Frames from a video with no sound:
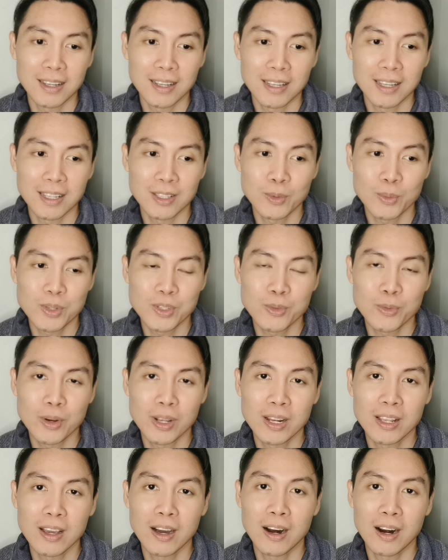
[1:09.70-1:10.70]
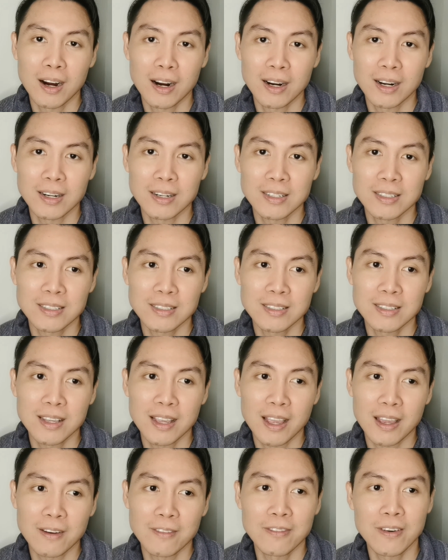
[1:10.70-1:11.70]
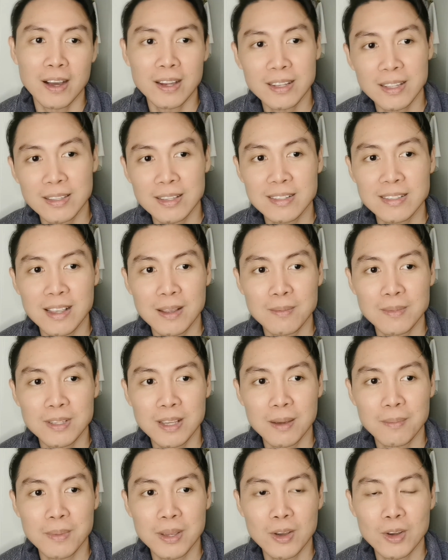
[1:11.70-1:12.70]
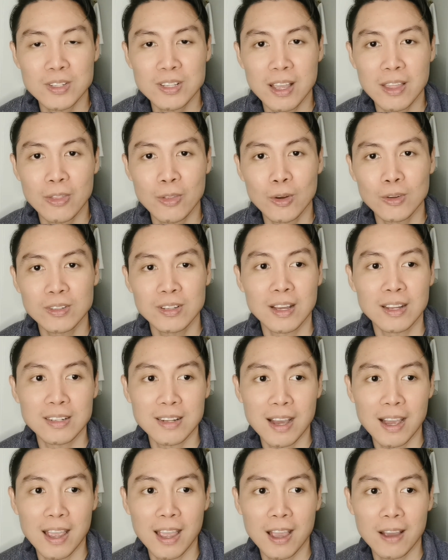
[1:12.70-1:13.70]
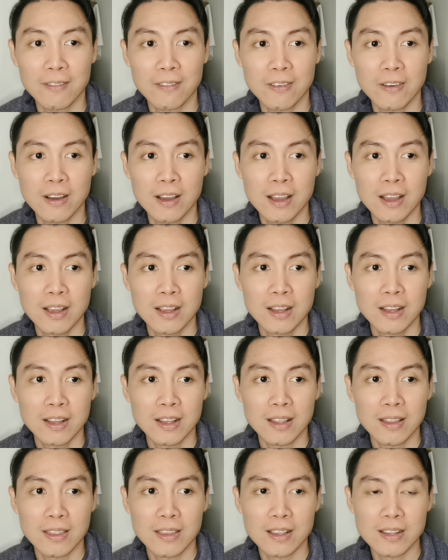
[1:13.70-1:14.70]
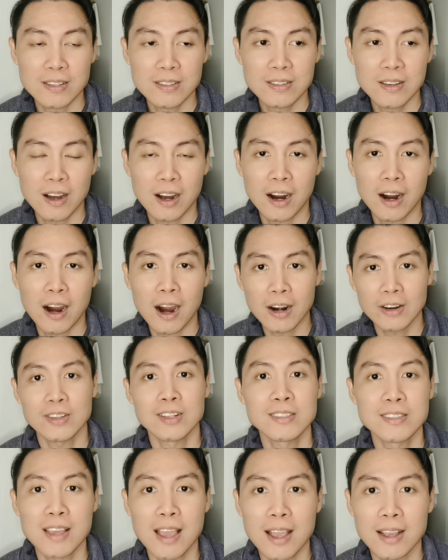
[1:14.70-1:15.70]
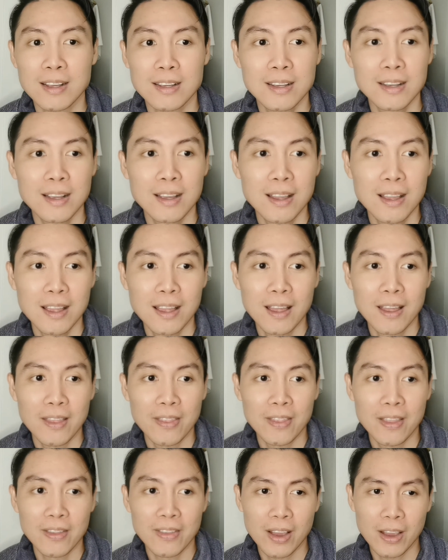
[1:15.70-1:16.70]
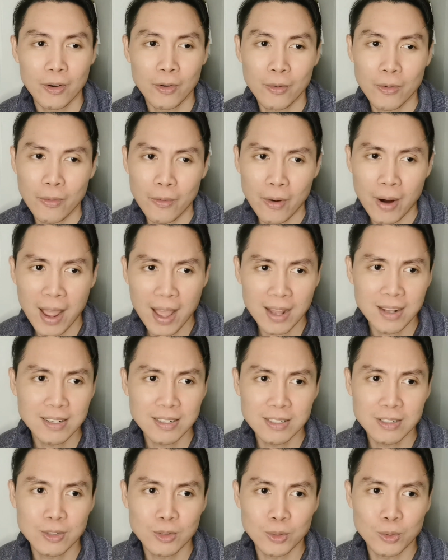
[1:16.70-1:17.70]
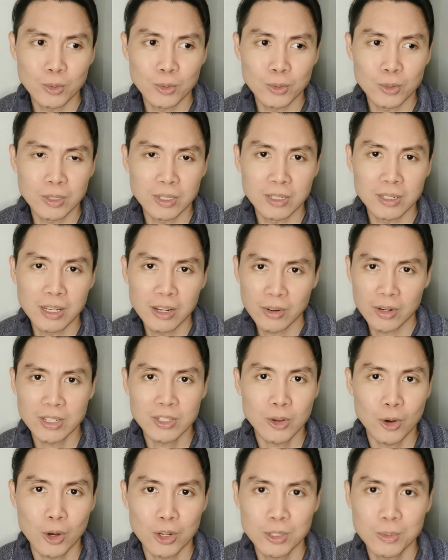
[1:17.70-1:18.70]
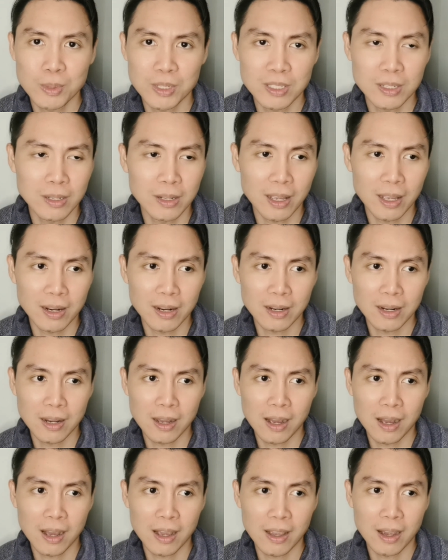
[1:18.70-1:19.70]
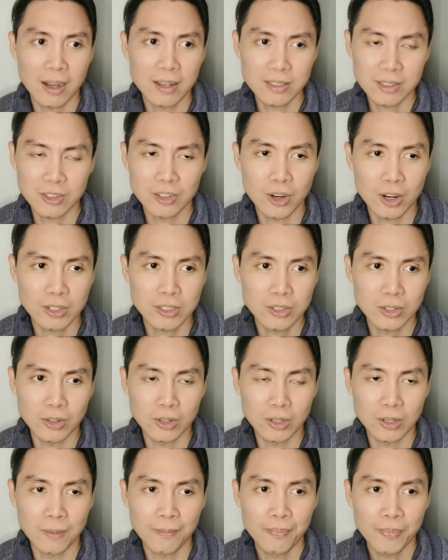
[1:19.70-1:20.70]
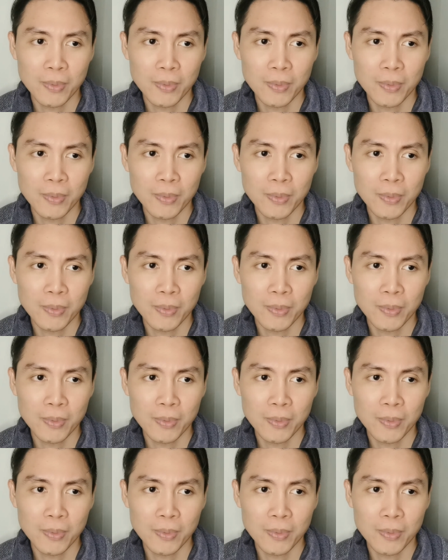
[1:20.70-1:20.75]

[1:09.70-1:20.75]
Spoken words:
it was really hard and funny at the same time, because I thought that I have this heart attack, that I ran to the nearest hospital and I asked the doctor,